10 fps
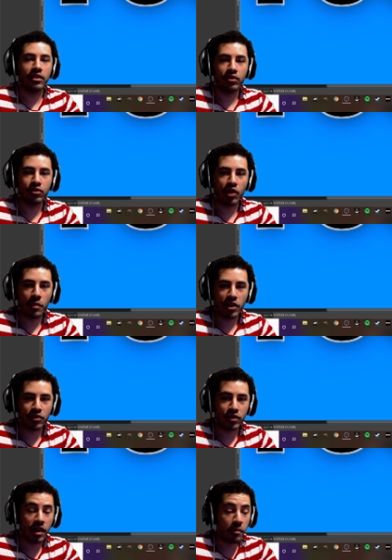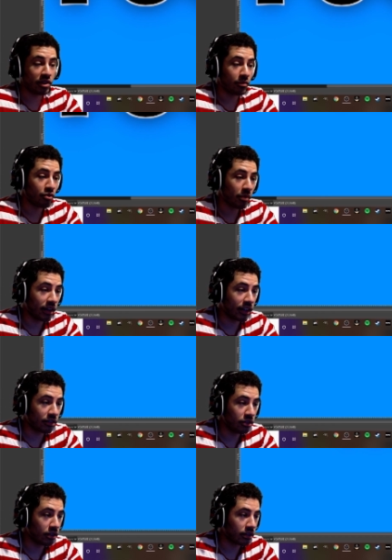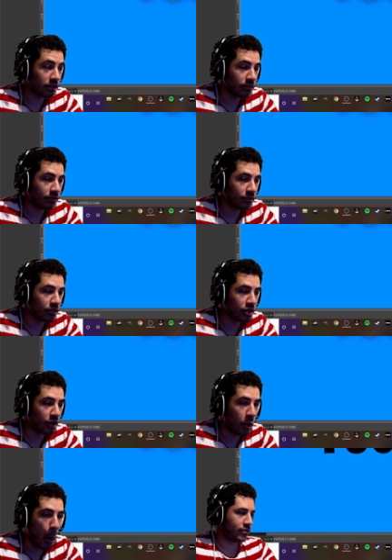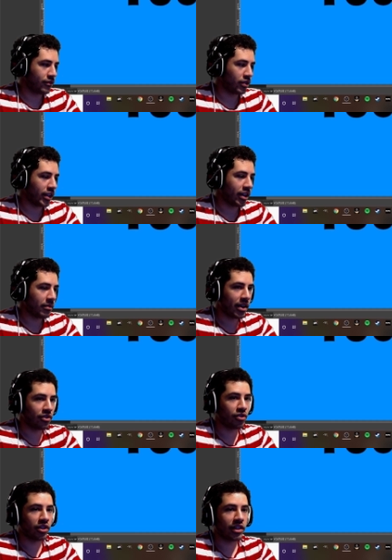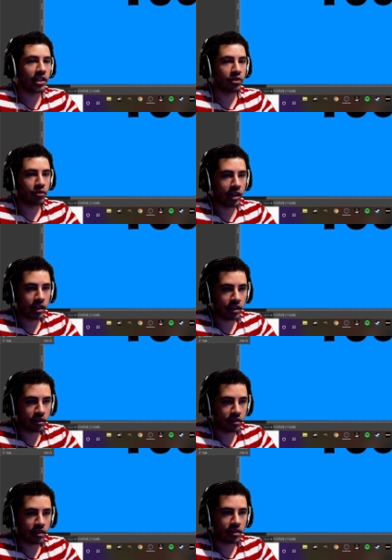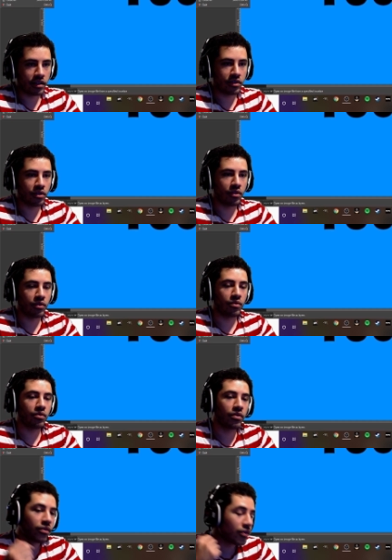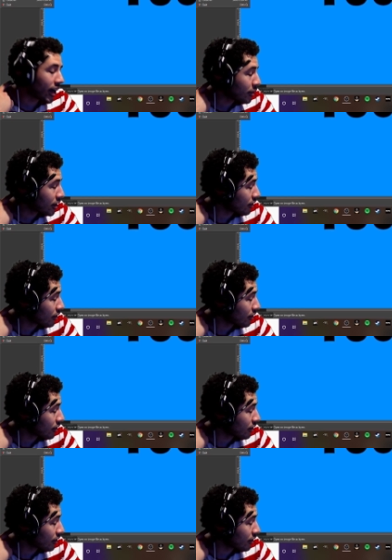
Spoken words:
drop shadows do that, but some of you might like the look. So for layer mask, you're gonna need a gradient. So find whatever